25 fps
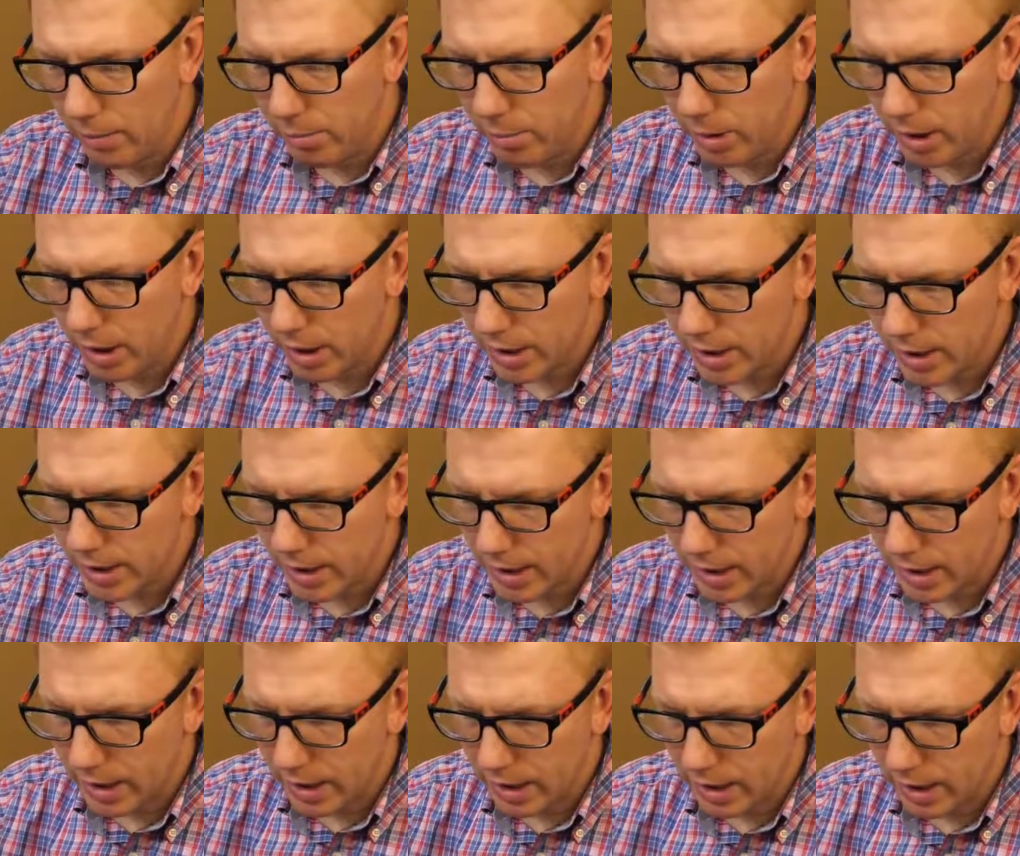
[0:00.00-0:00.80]
but
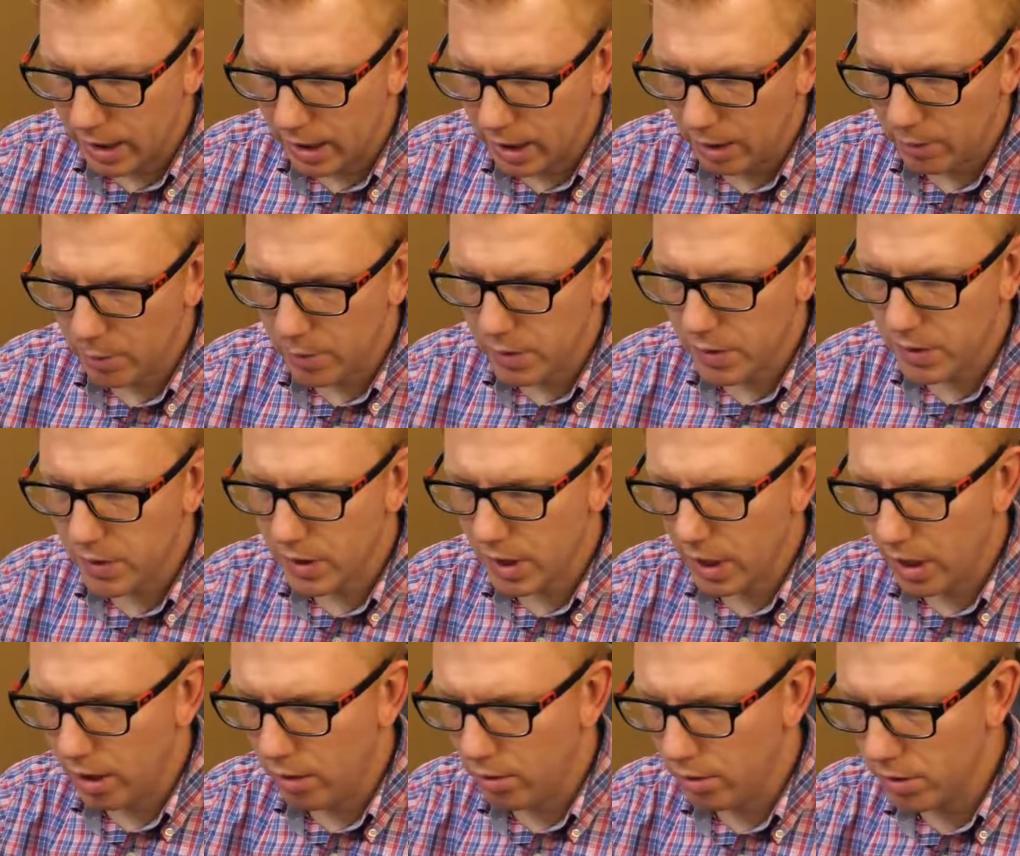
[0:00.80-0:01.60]
I was
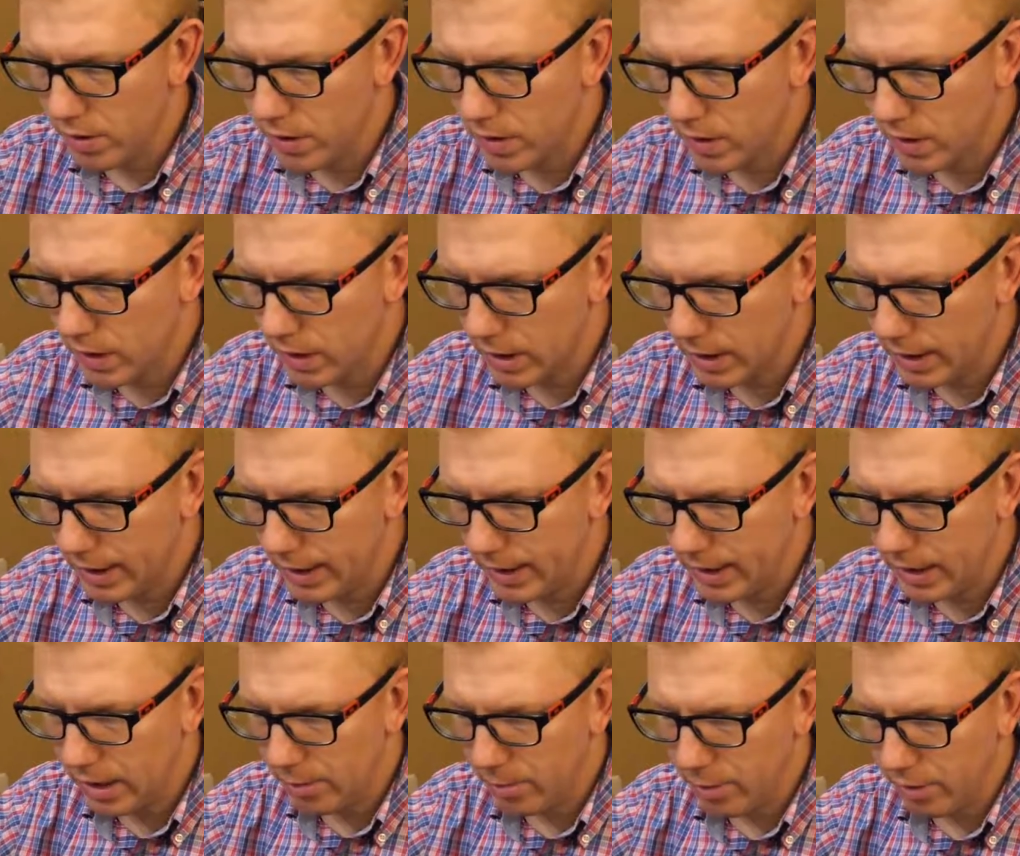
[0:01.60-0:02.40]
out
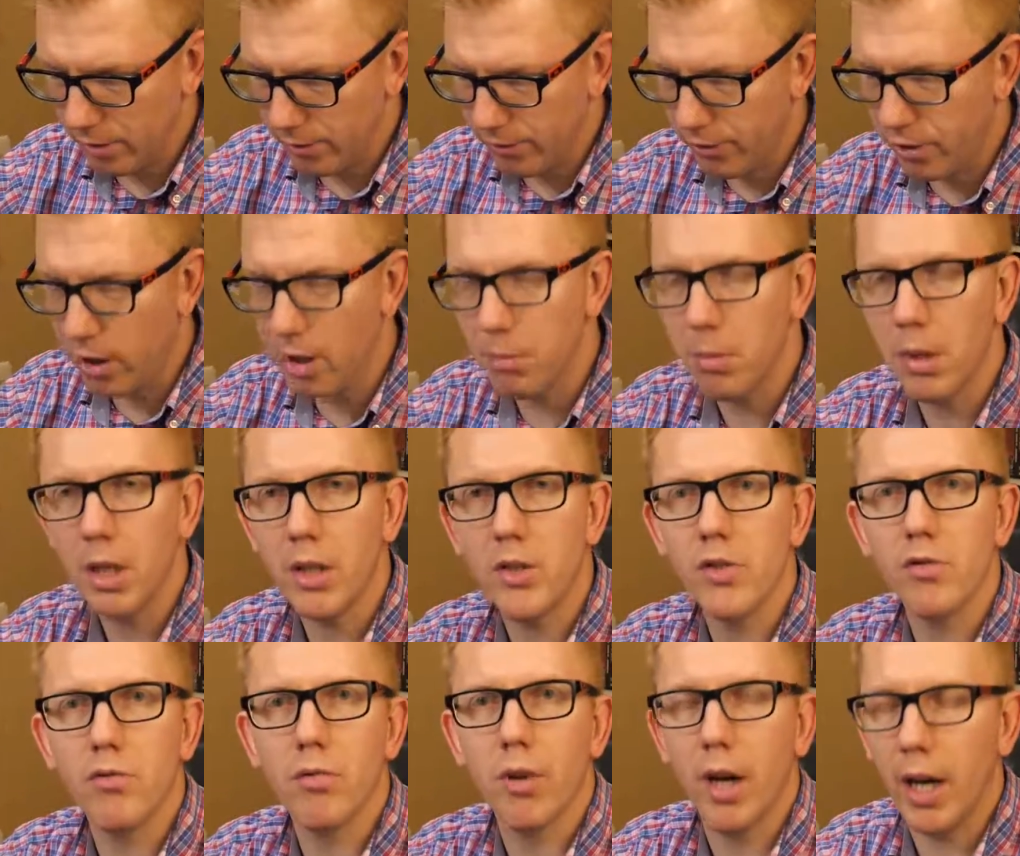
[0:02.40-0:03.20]
about 40
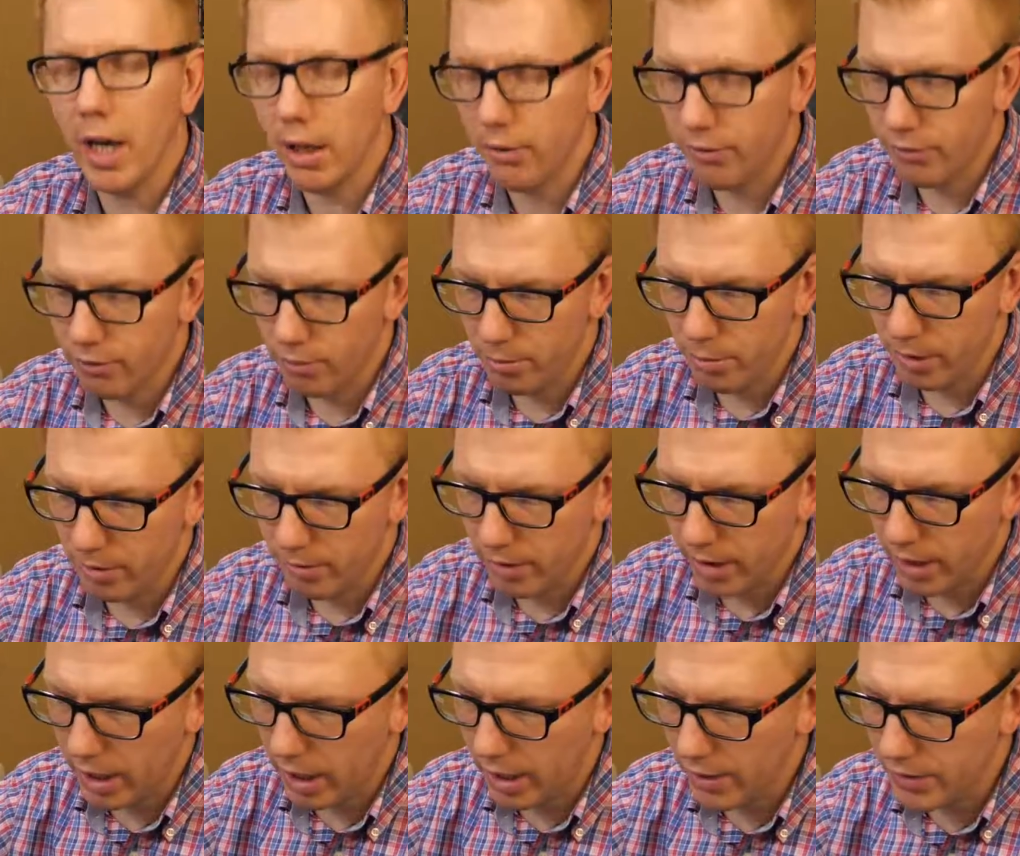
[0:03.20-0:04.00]
minutes drive from
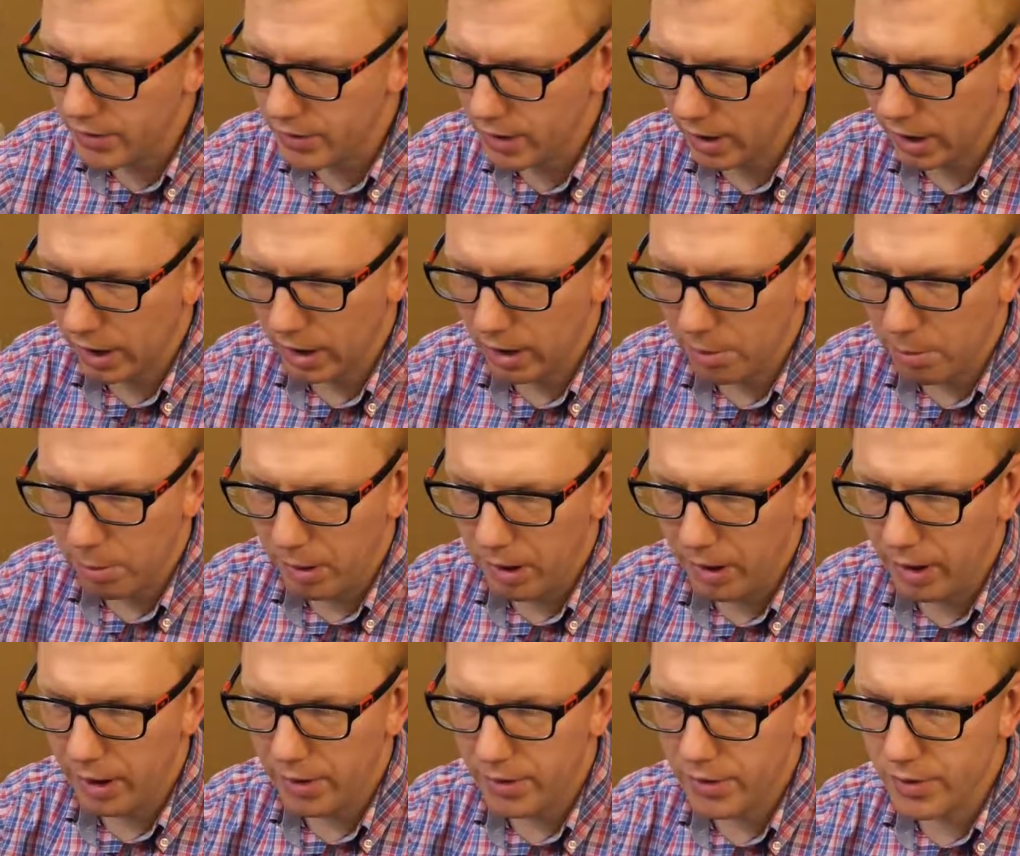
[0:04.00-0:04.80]
Inverness in the
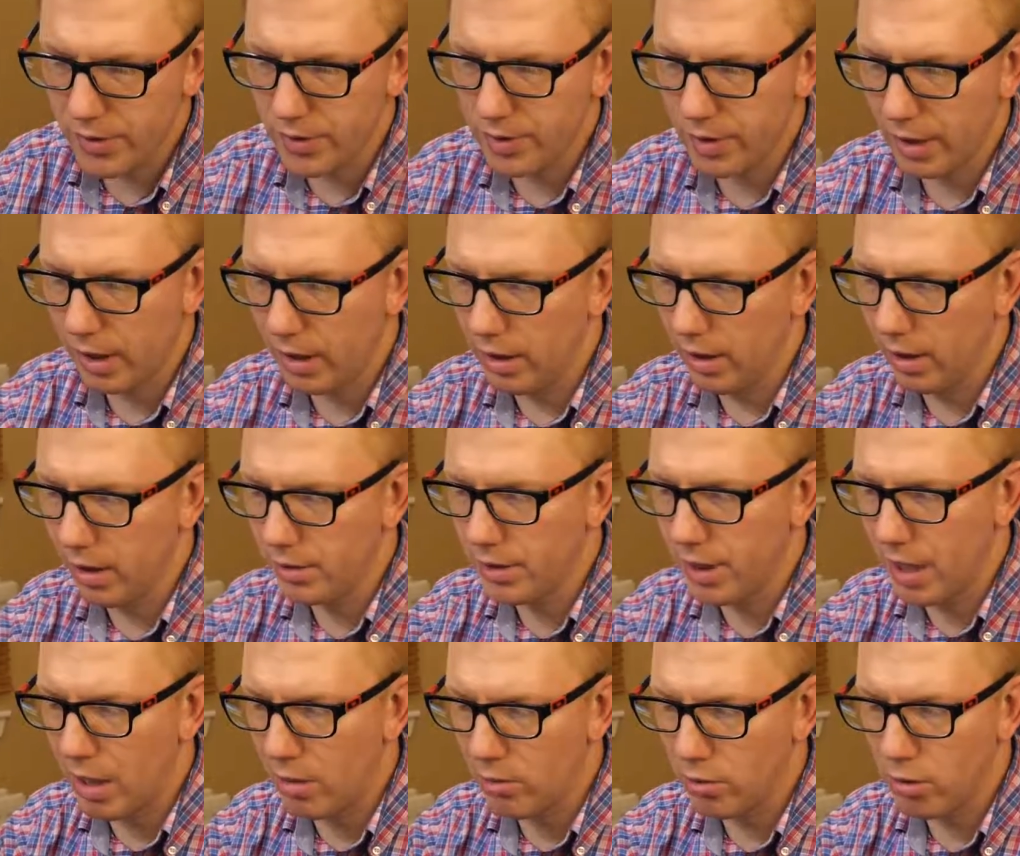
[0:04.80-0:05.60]
place, a little
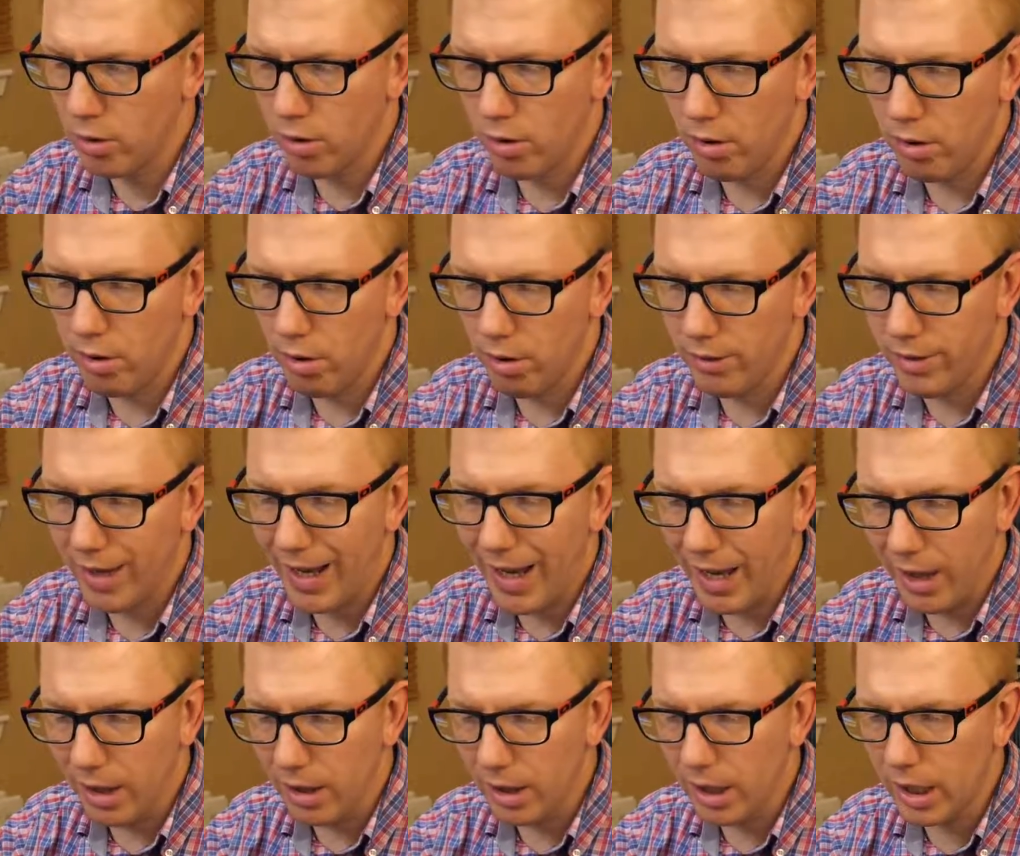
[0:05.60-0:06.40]
town called
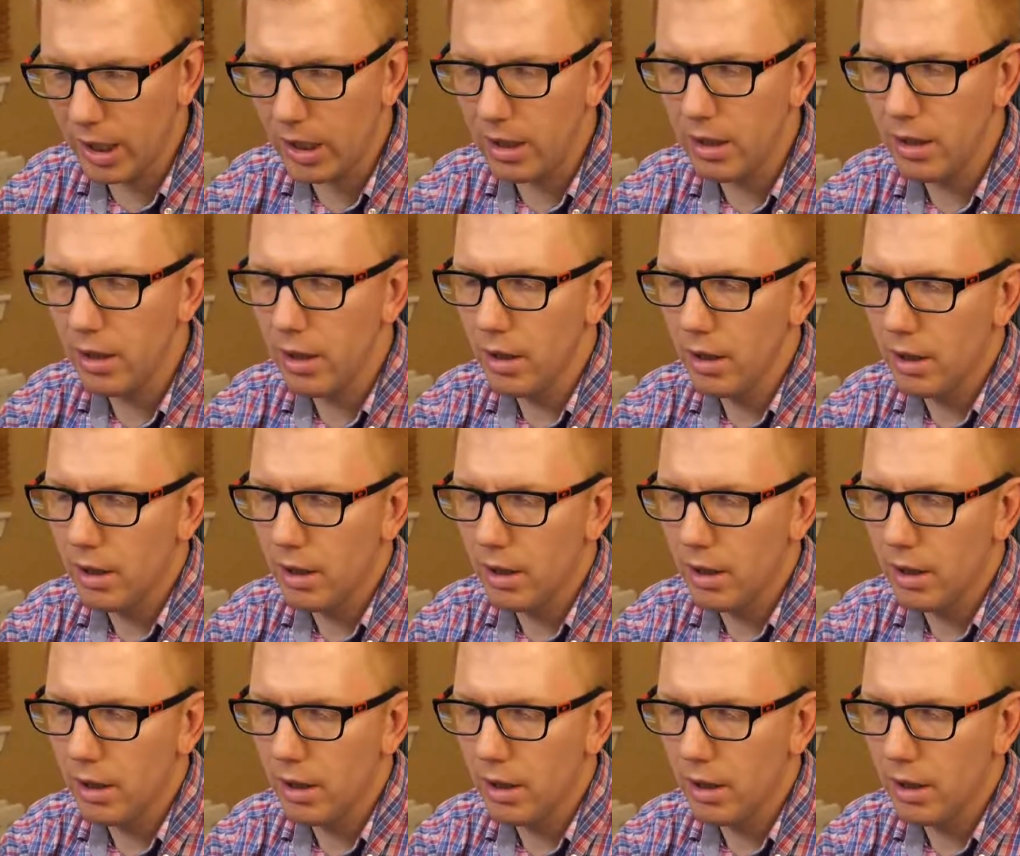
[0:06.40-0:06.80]
Elgin,